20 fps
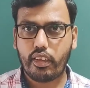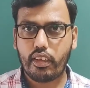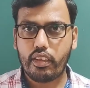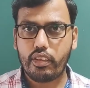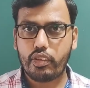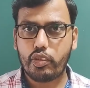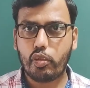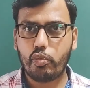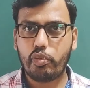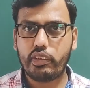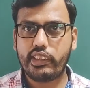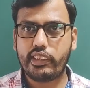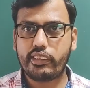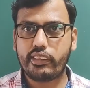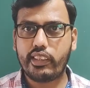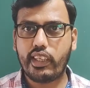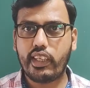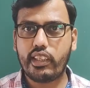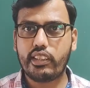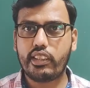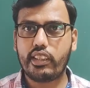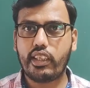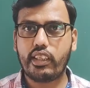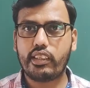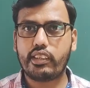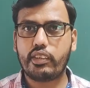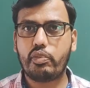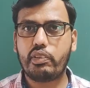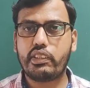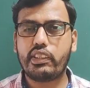so which is
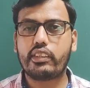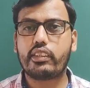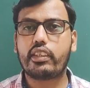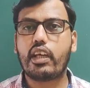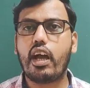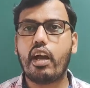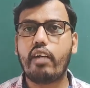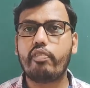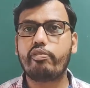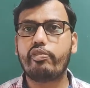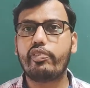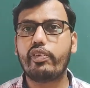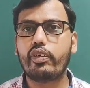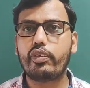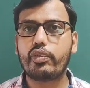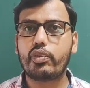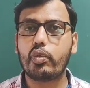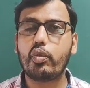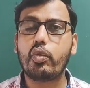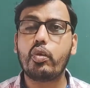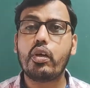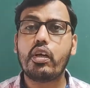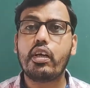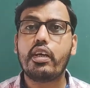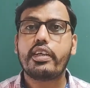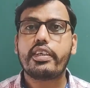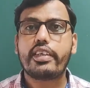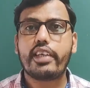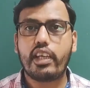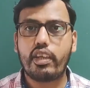dangerous, which is harmful to
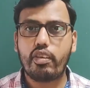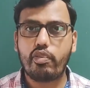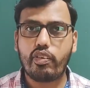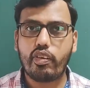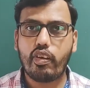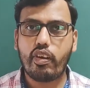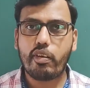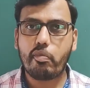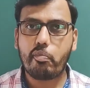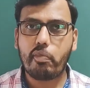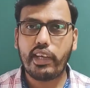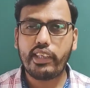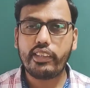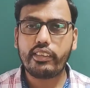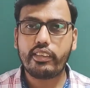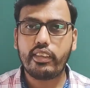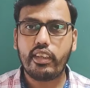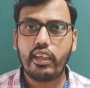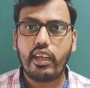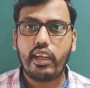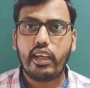environment,